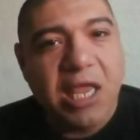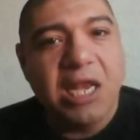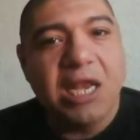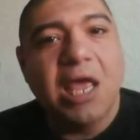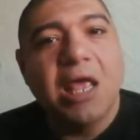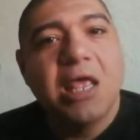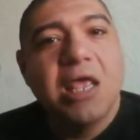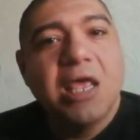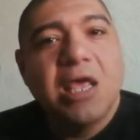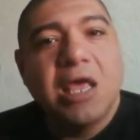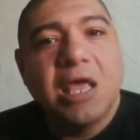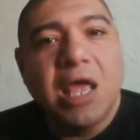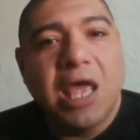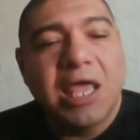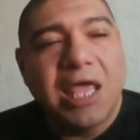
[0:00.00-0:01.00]
And
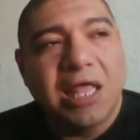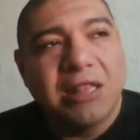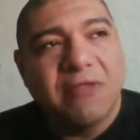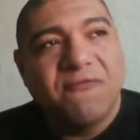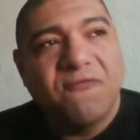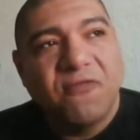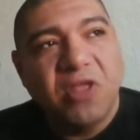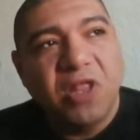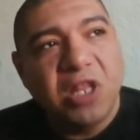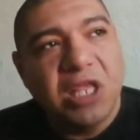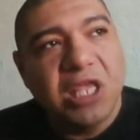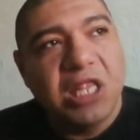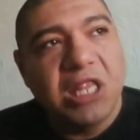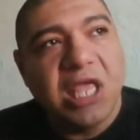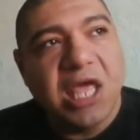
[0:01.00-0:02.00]
I get the
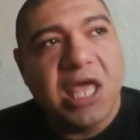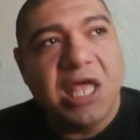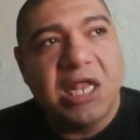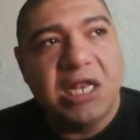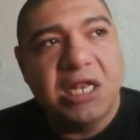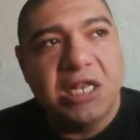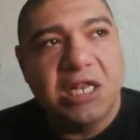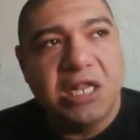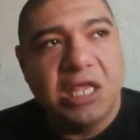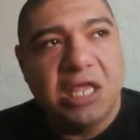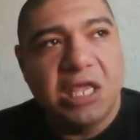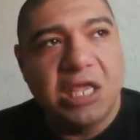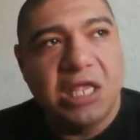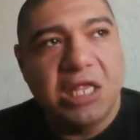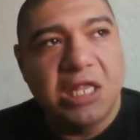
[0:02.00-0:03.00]
feeling that
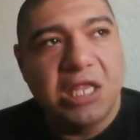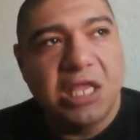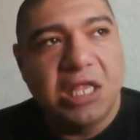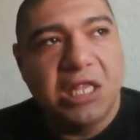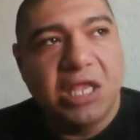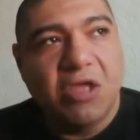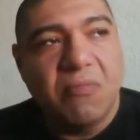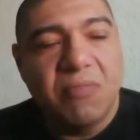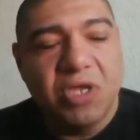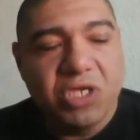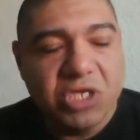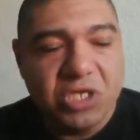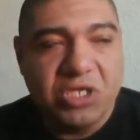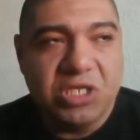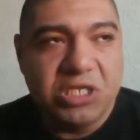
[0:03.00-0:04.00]
the the, the
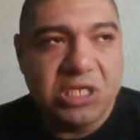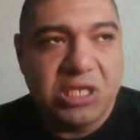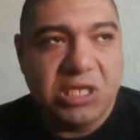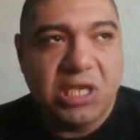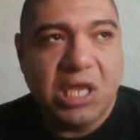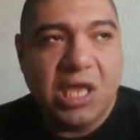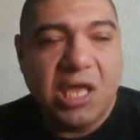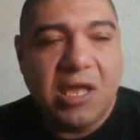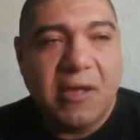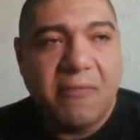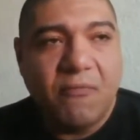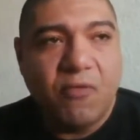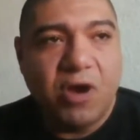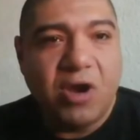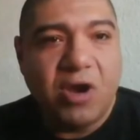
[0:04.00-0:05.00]
commissions uh,
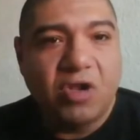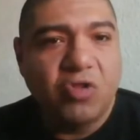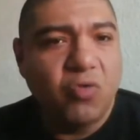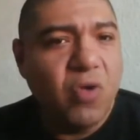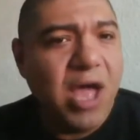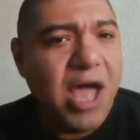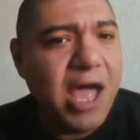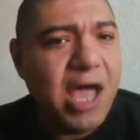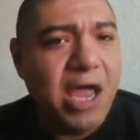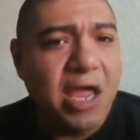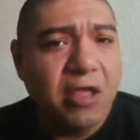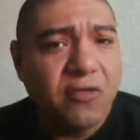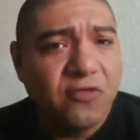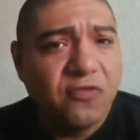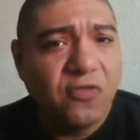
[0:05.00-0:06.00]
were too
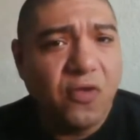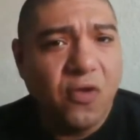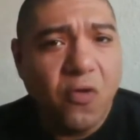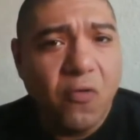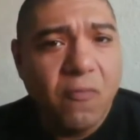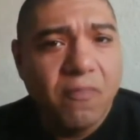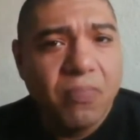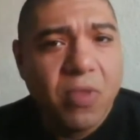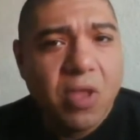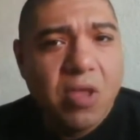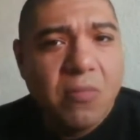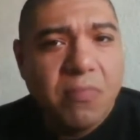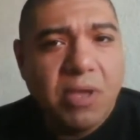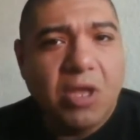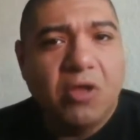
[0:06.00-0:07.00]
high. So
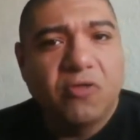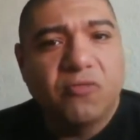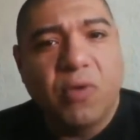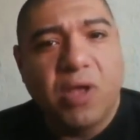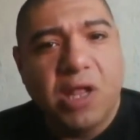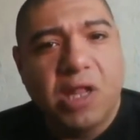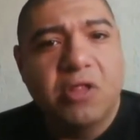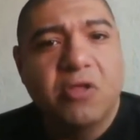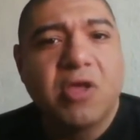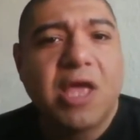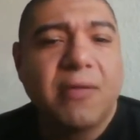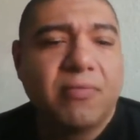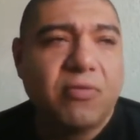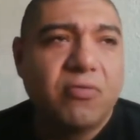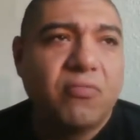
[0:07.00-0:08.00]
because well, you
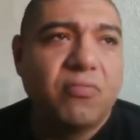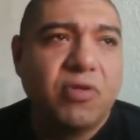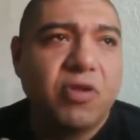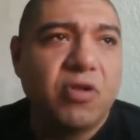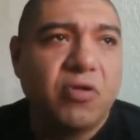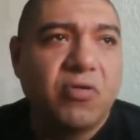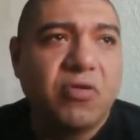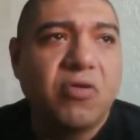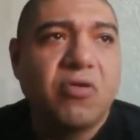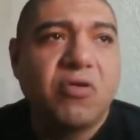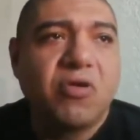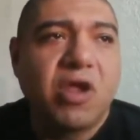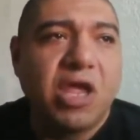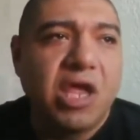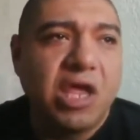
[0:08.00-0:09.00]
have to you know you're,
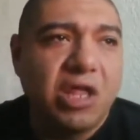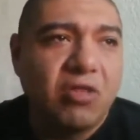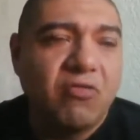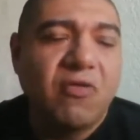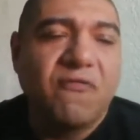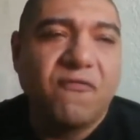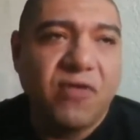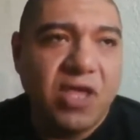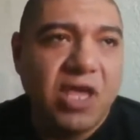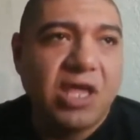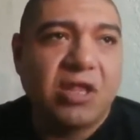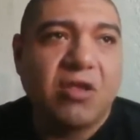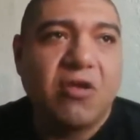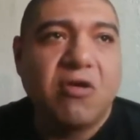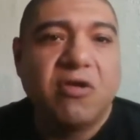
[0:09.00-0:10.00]
you're getting into a
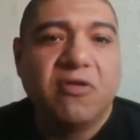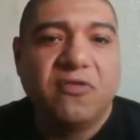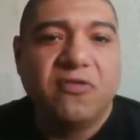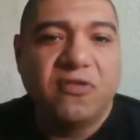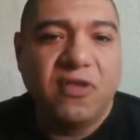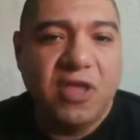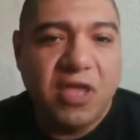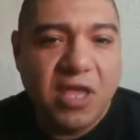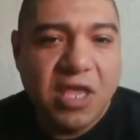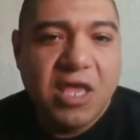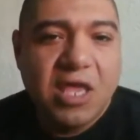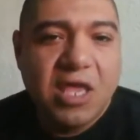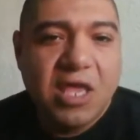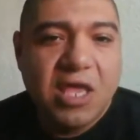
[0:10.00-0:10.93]
fiat currency